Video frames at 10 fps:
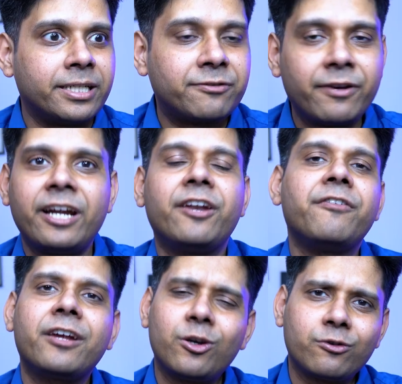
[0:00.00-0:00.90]
it's very
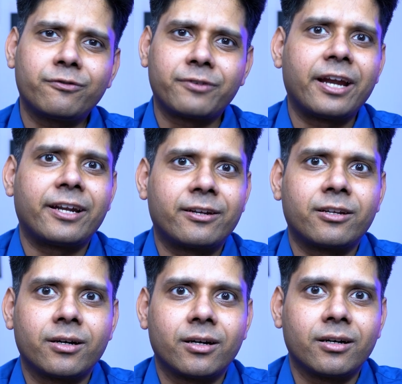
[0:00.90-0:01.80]
difficult to get
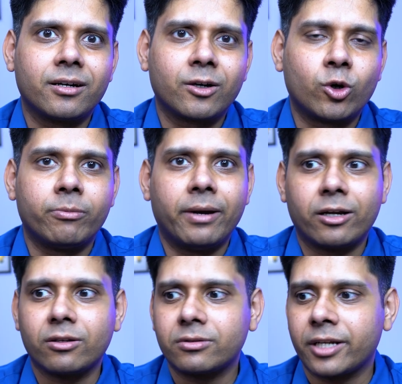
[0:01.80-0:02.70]
good
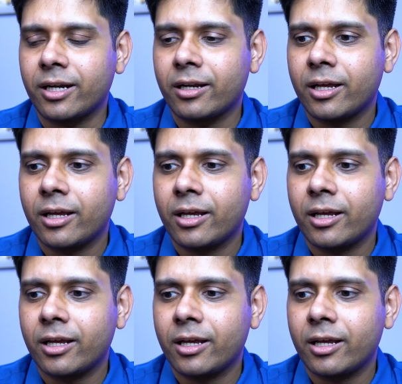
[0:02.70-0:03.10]
mentors, right?